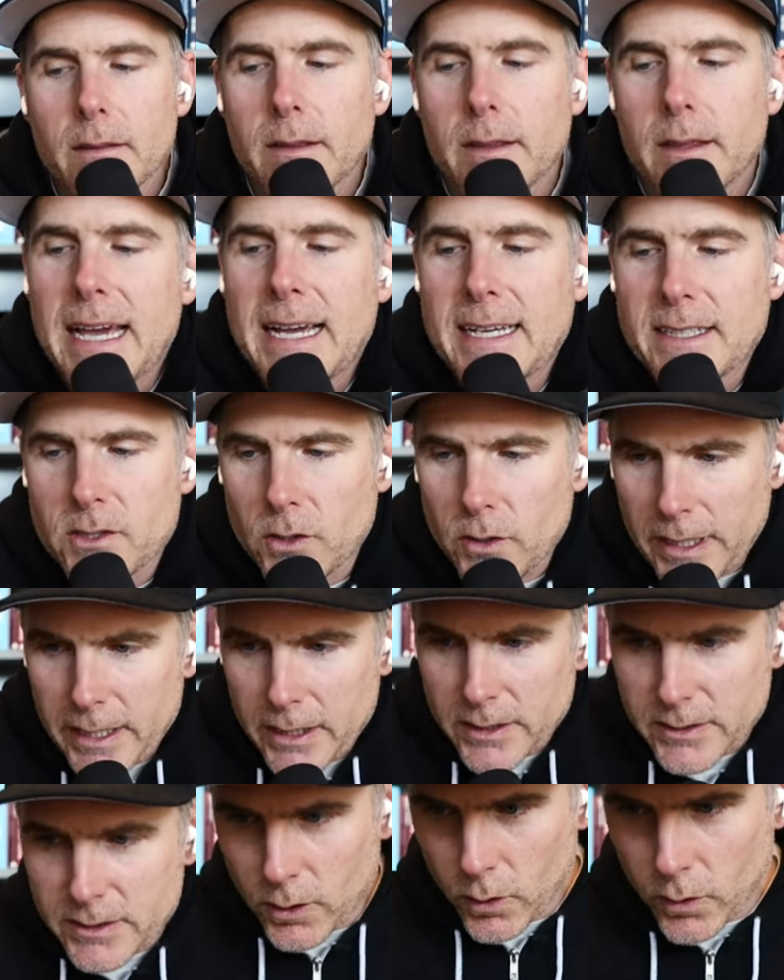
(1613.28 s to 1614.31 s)
Yeah, so
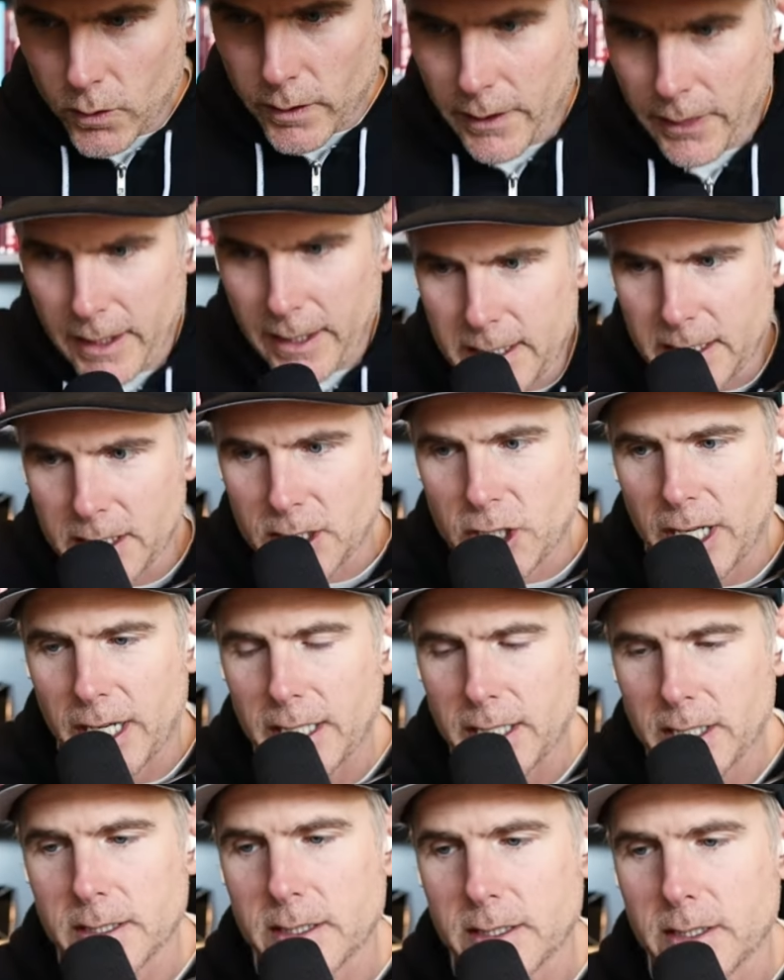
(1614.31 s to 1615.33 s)
here's the only thing that
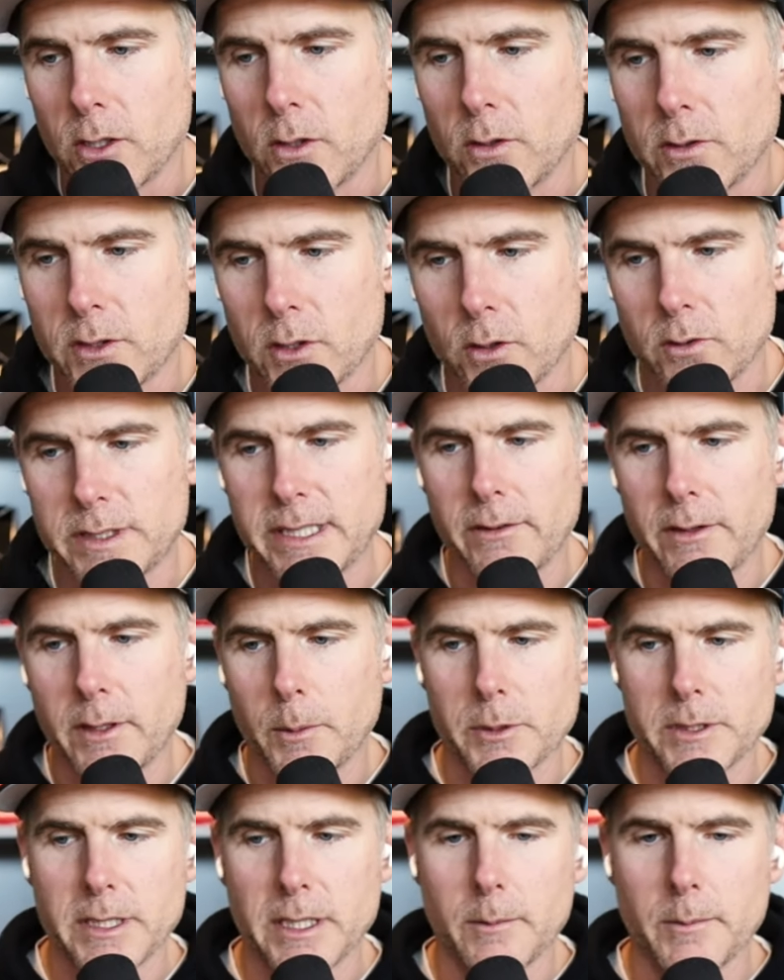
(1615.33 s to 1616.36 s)
changes. So
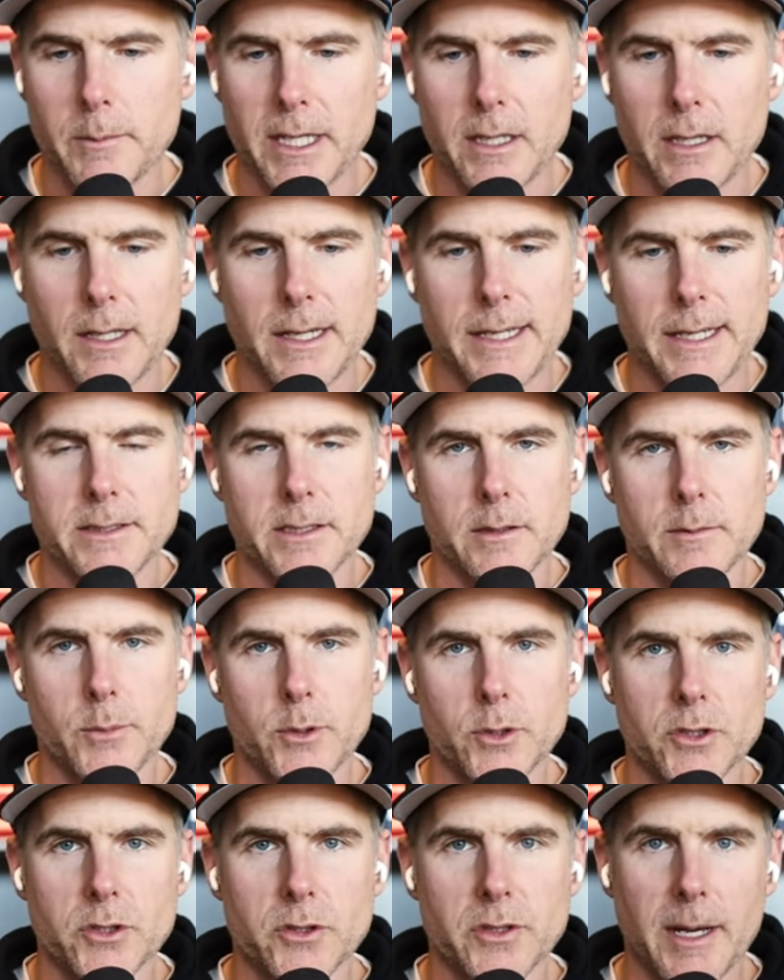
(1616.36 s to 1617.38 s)
70% of my clients are
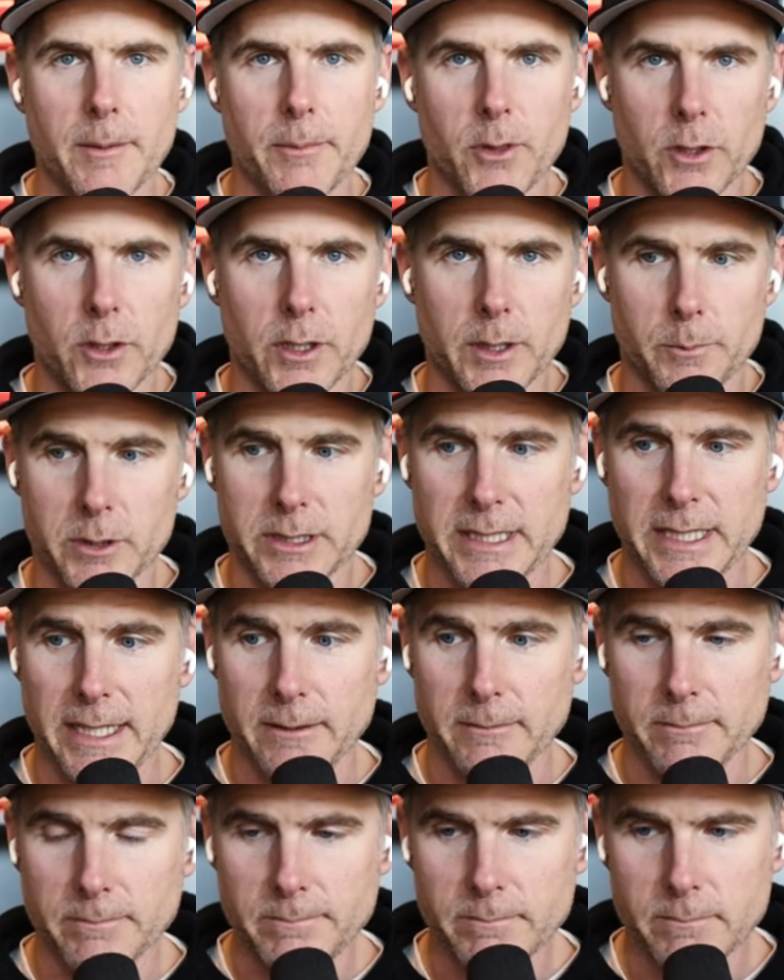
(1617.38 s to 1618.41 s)
bootstrapped, 30%
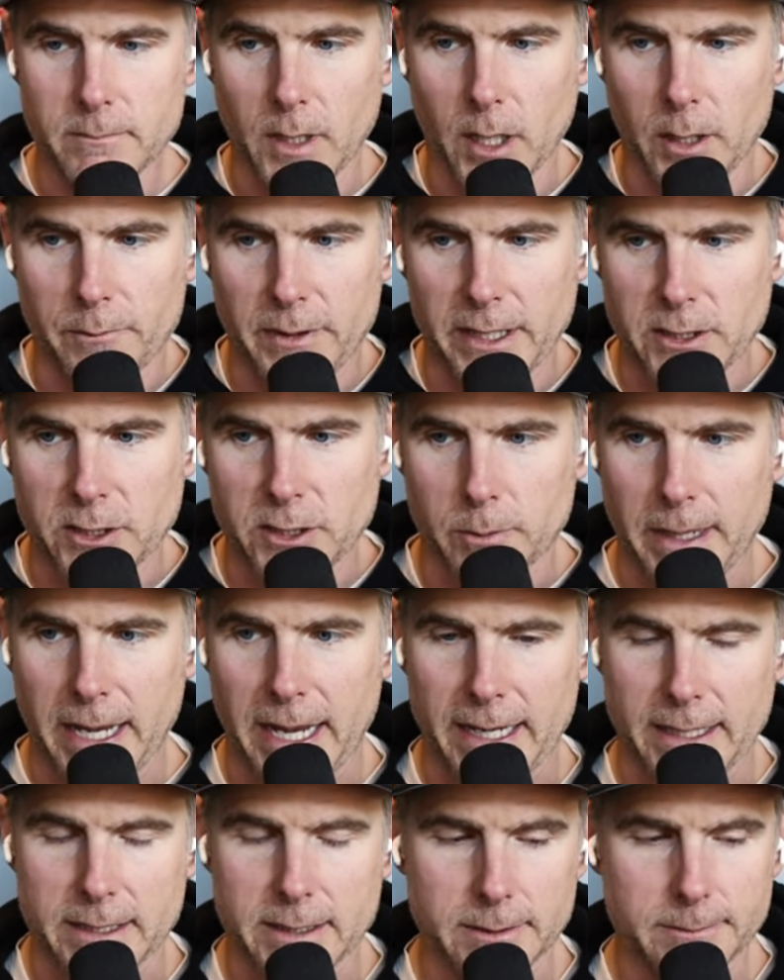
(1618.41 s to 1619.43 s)
are
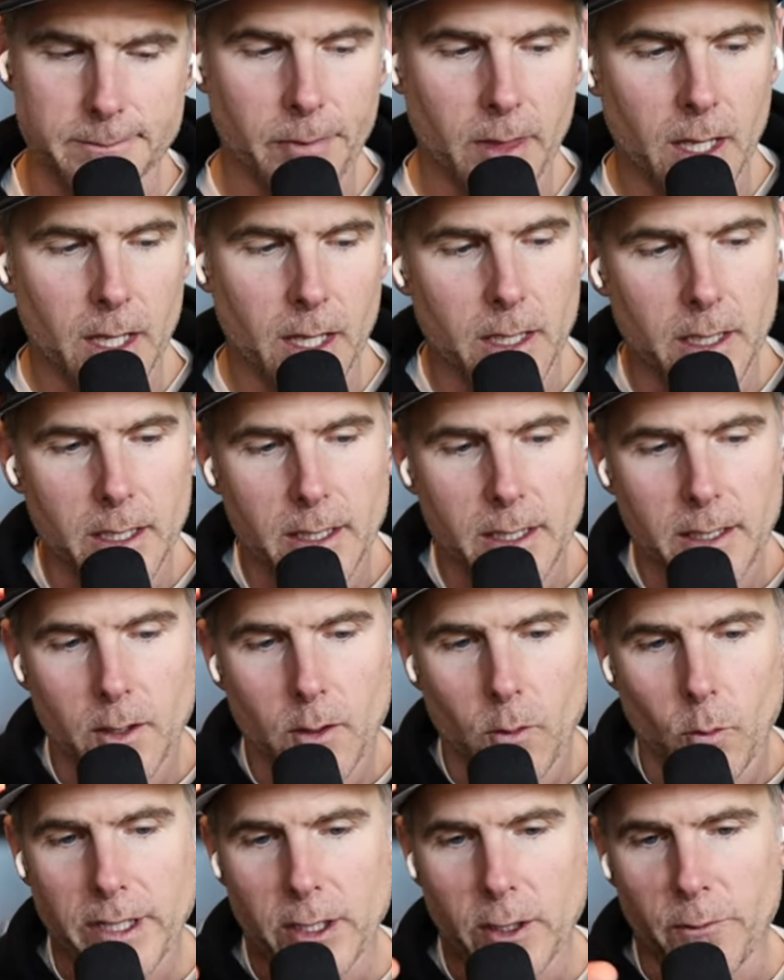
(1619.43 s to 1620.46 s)
venture-backed.
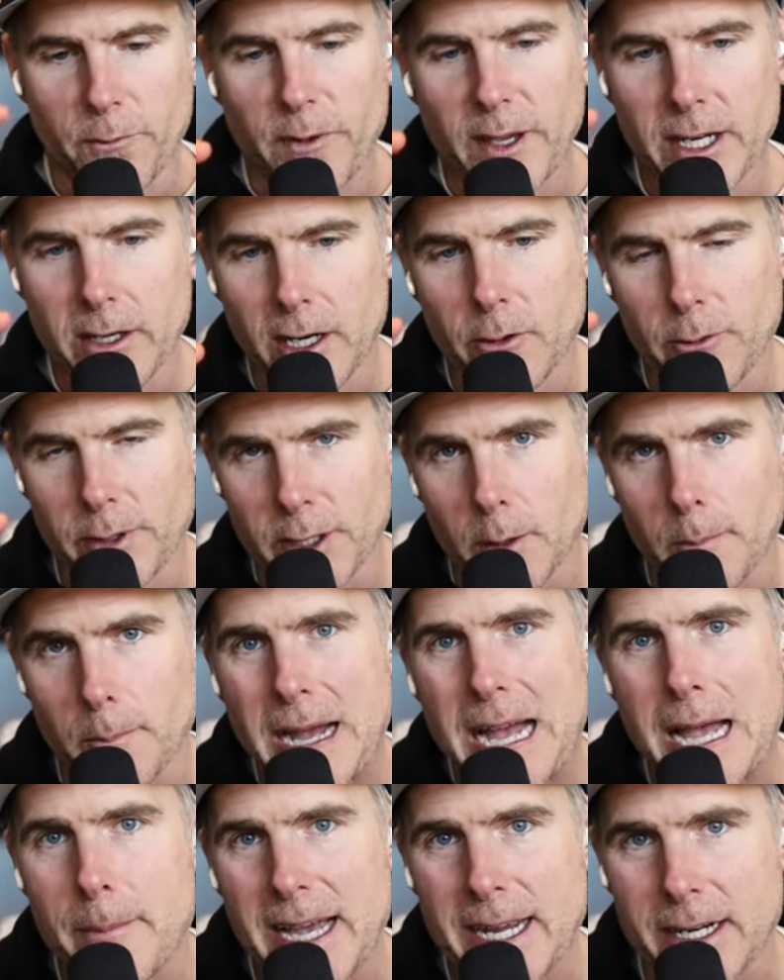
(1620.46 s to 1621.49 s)
When you figure out what your
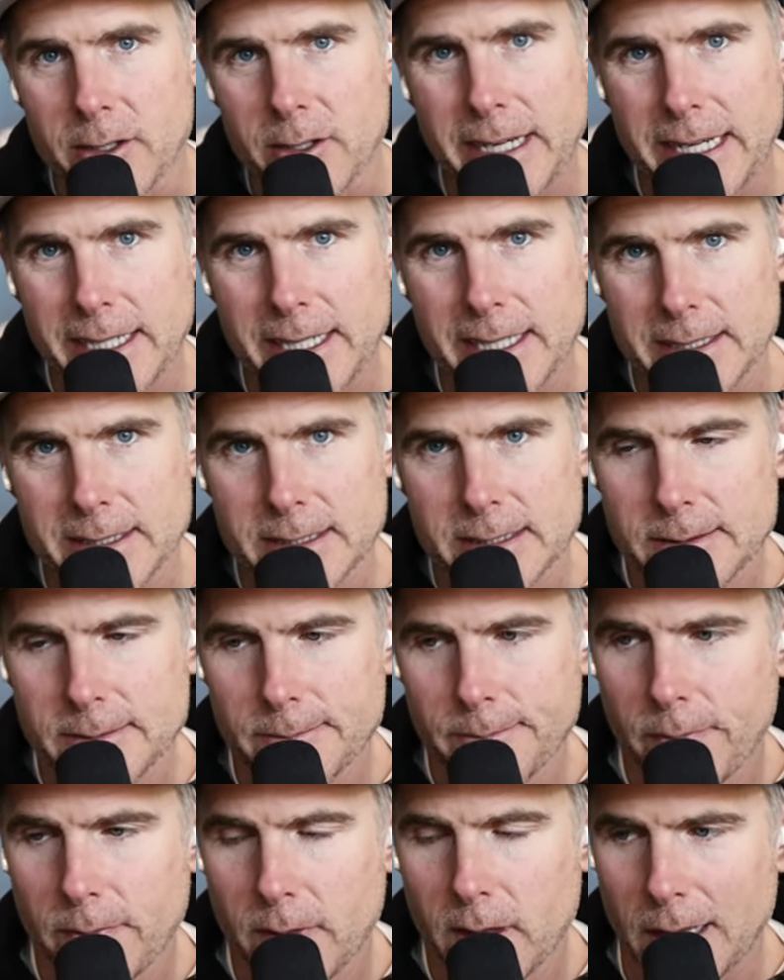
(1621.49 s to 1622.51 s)
buyback rate is,
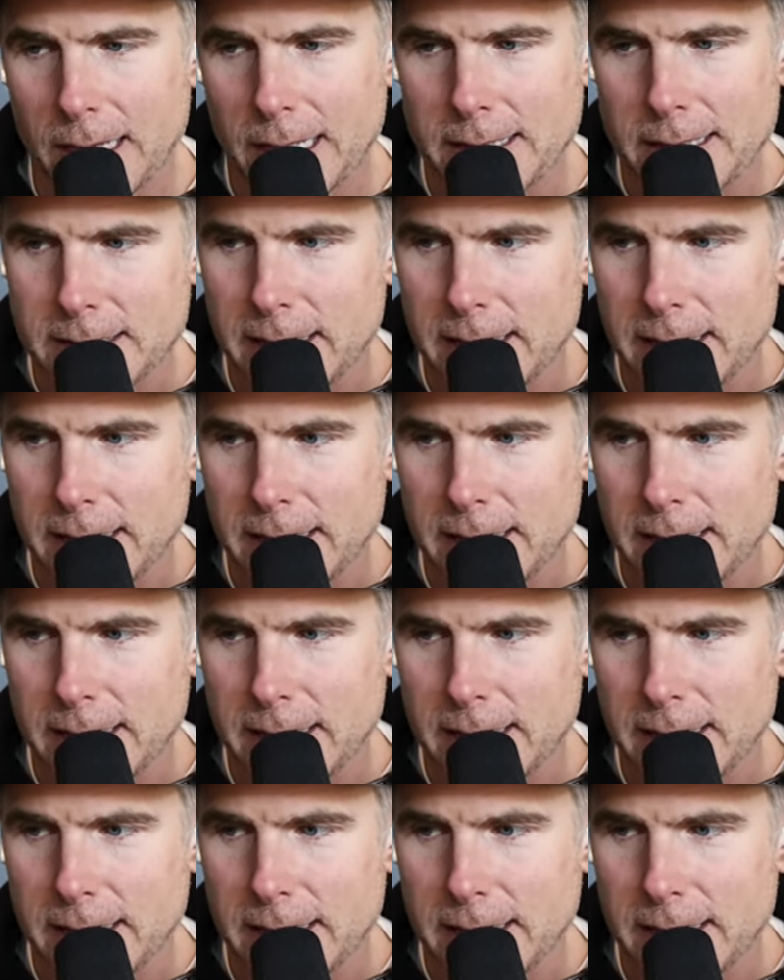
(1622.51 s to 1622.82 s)
let's